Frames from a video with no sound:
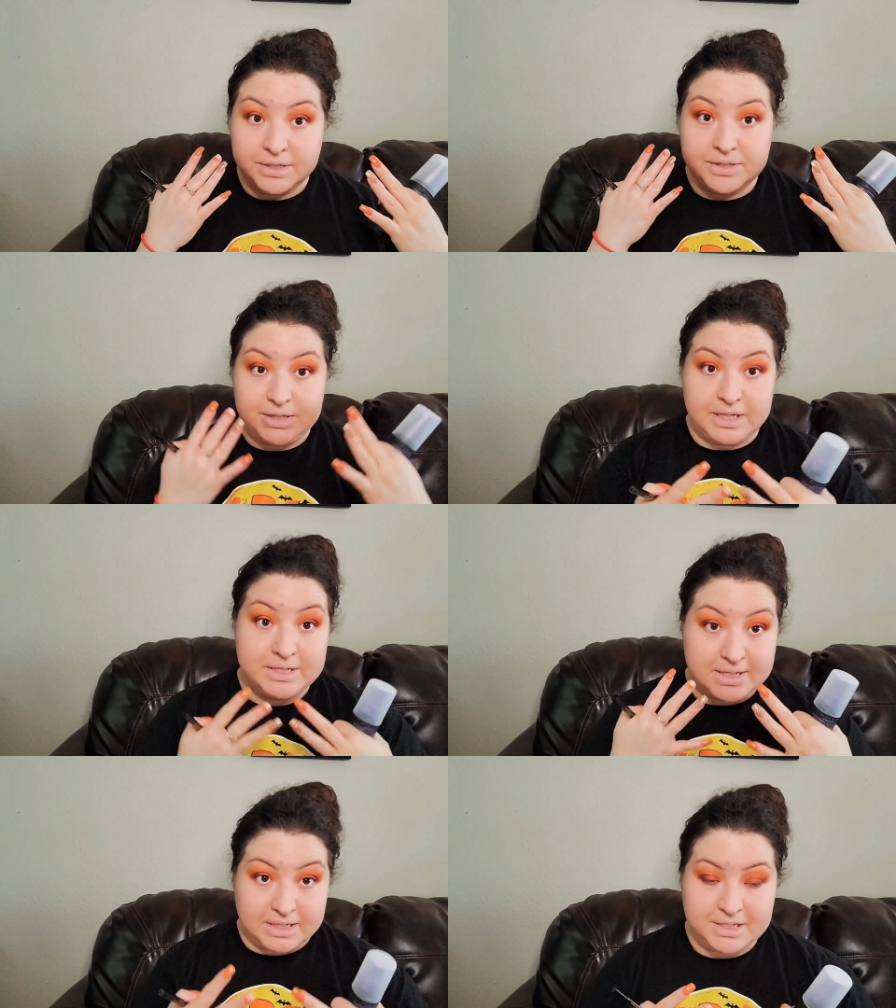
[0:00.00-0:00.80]
the
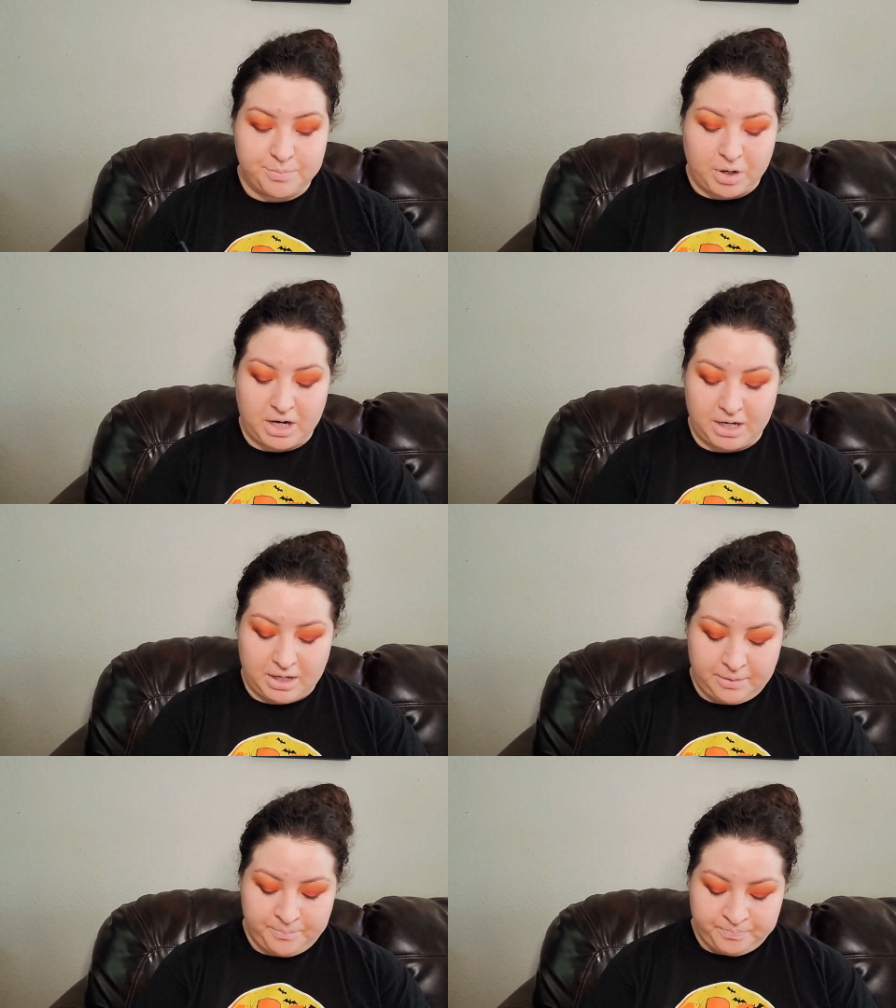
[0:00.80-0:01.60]
De-Slick Spray
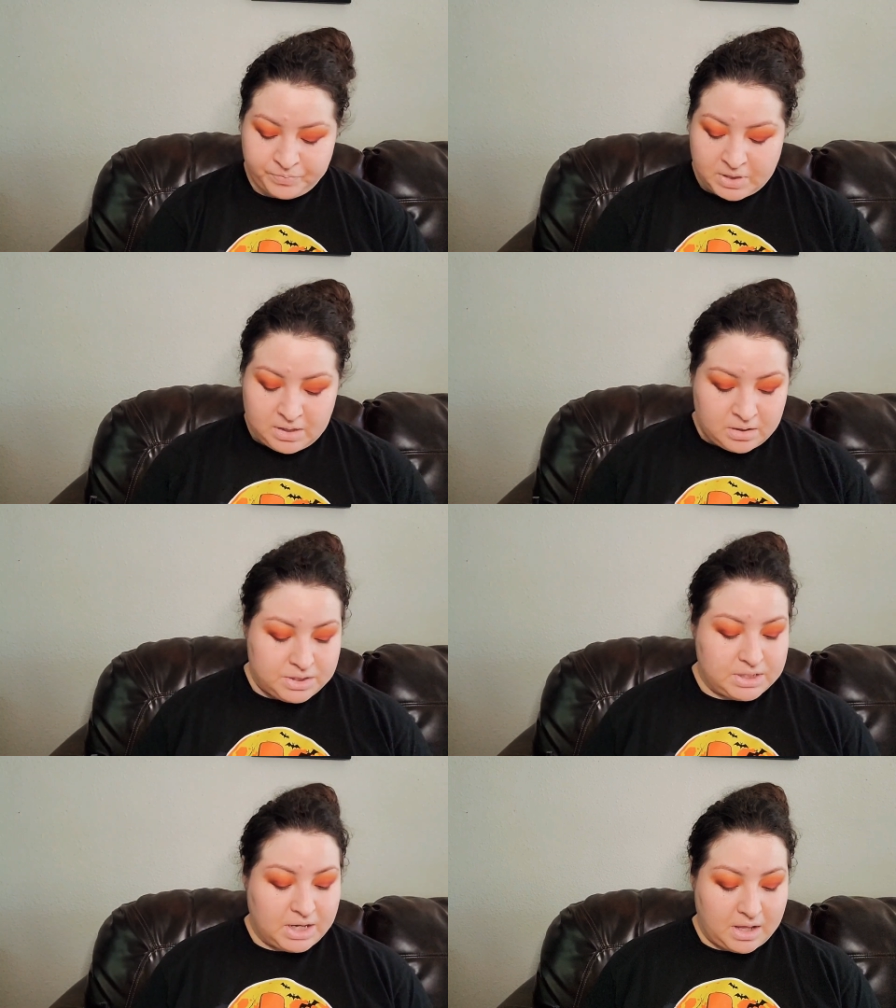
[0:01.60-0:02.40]

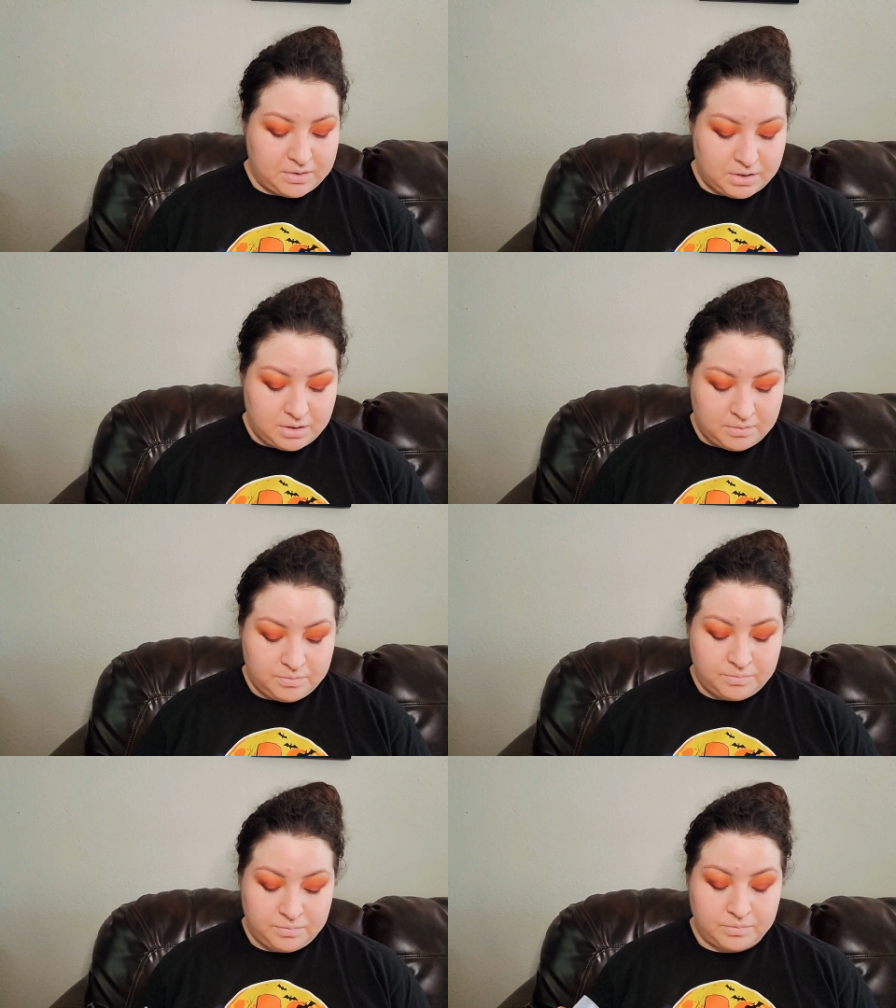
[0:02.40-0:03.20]
together
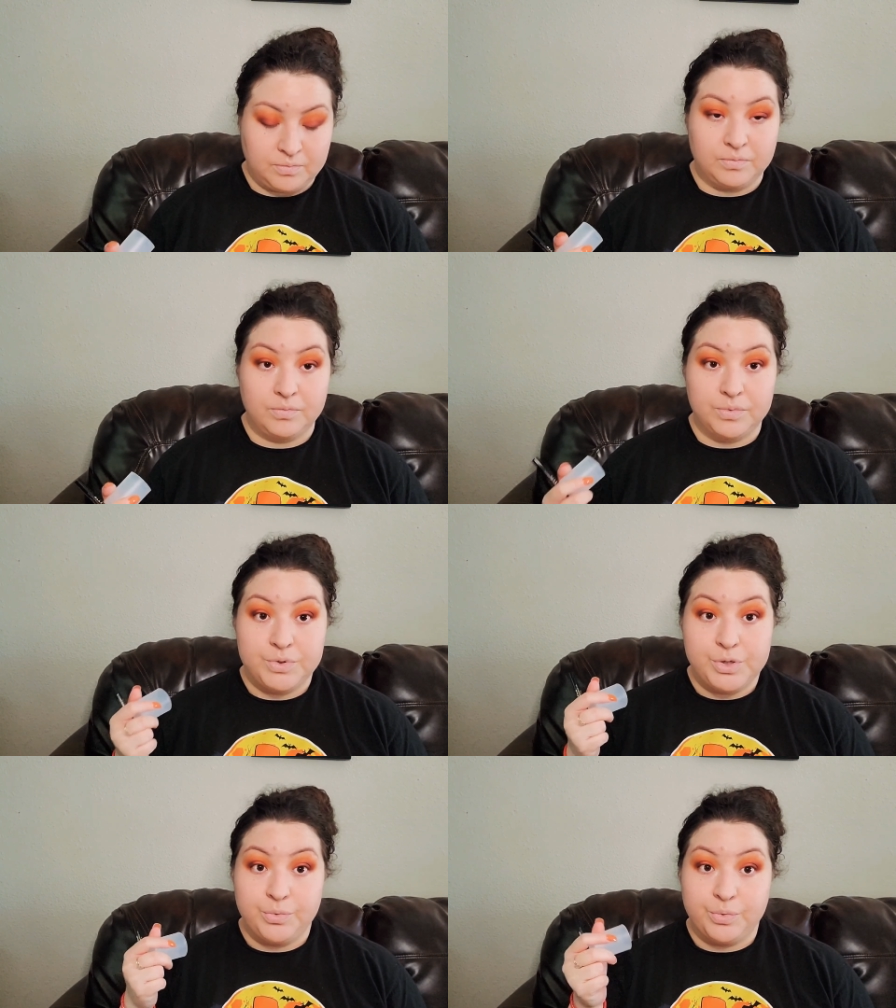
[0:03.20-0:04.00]

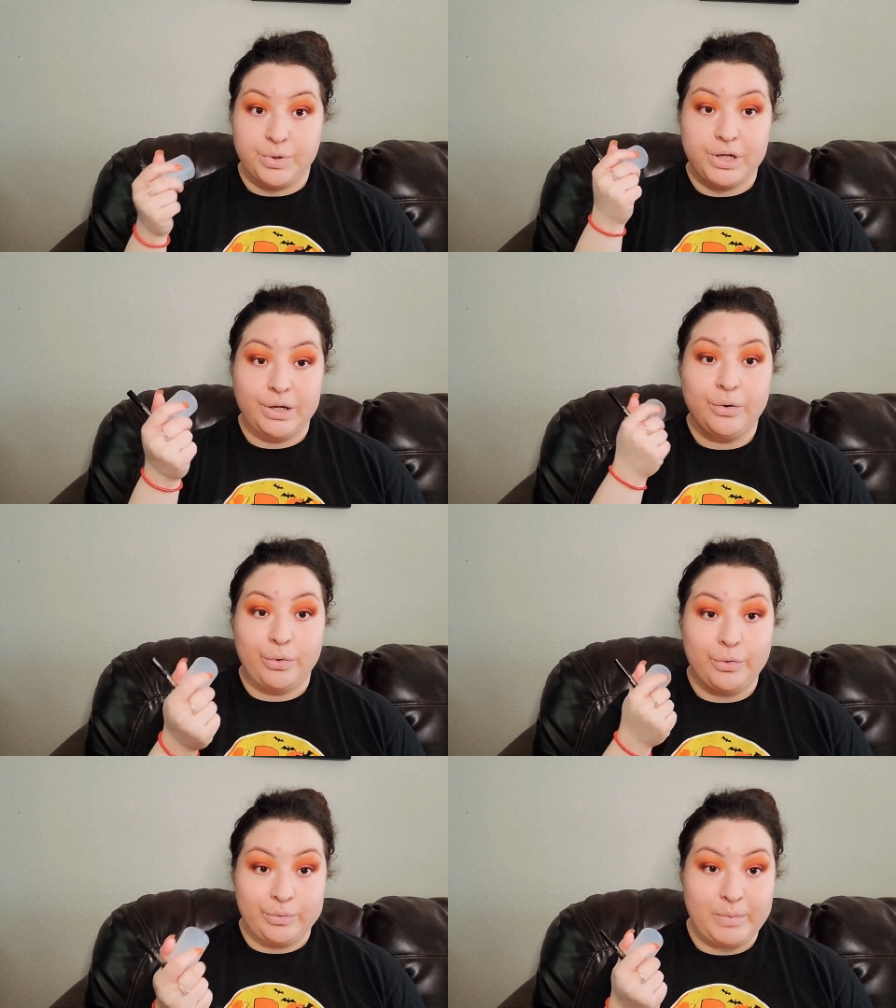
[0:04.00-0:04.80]
to really
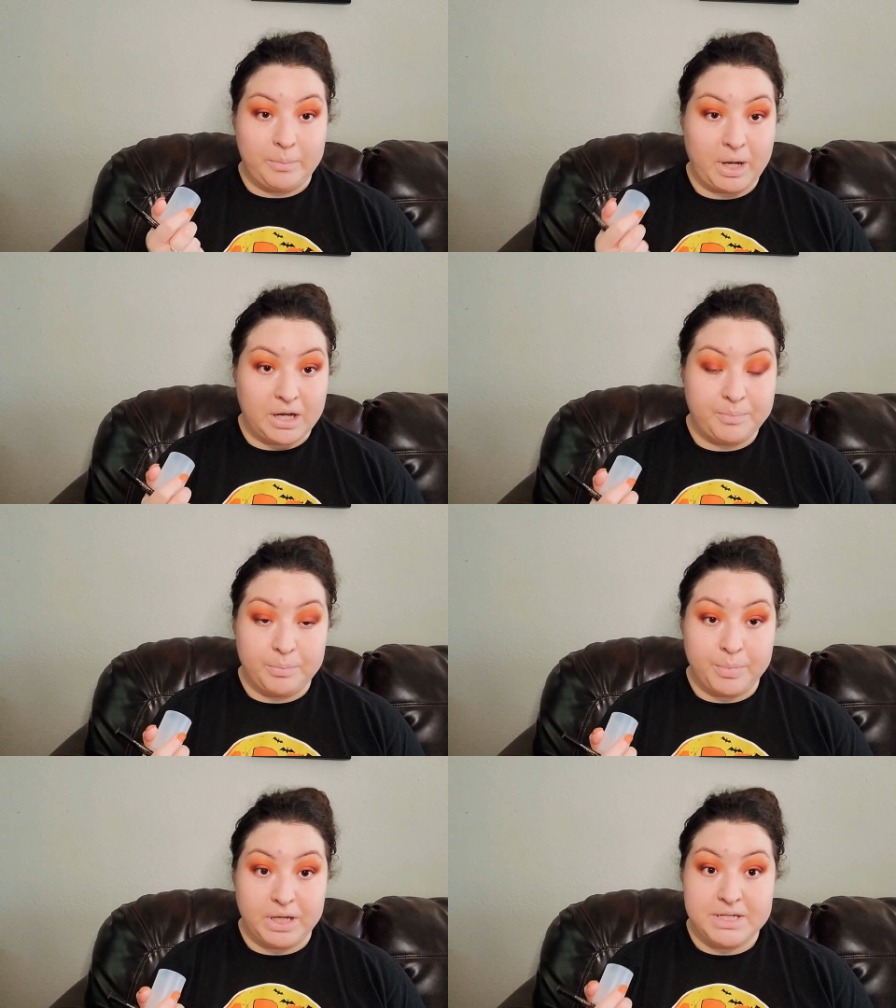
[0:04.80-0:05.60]
hold my makeup in
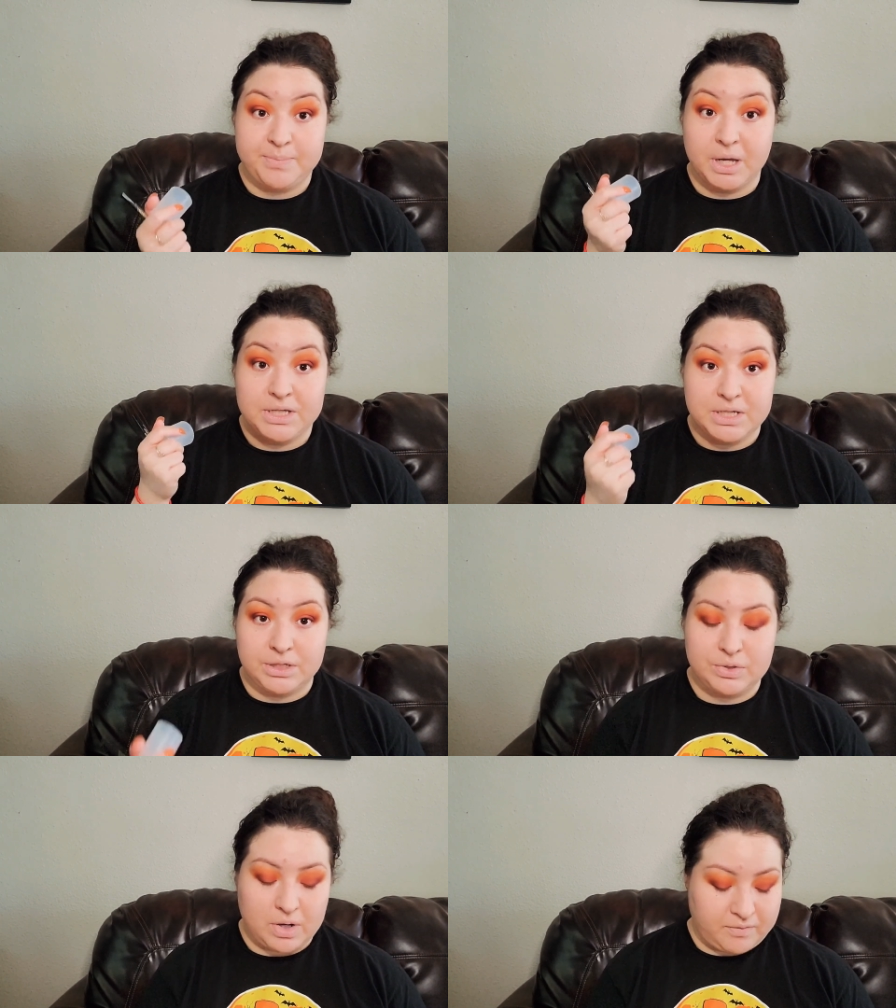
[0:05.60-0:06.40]
place because I
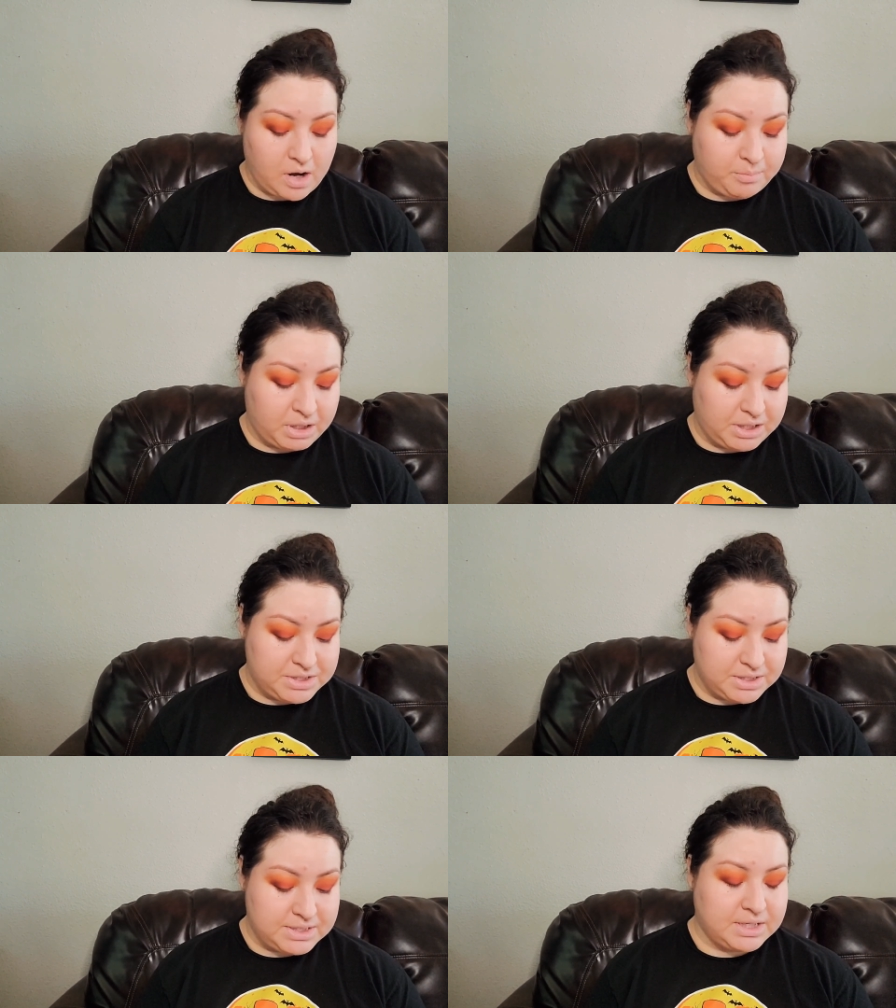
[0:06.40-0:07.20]
do have
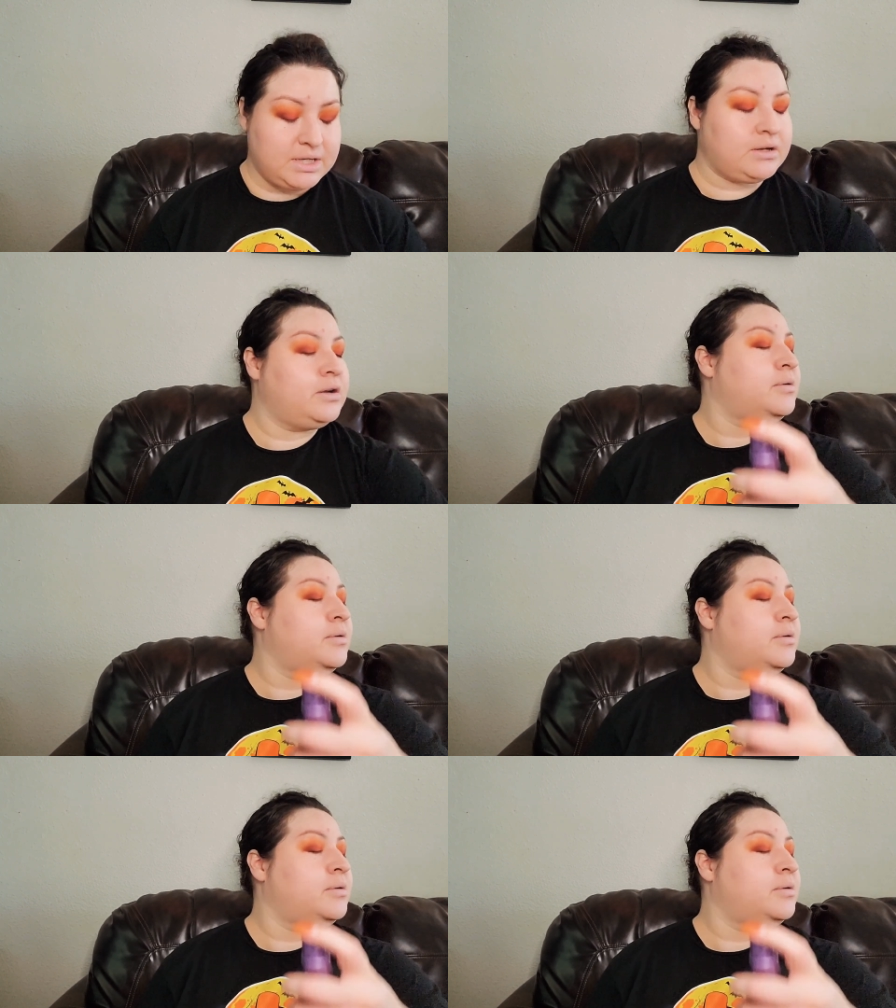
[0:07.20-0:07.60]
combination skin.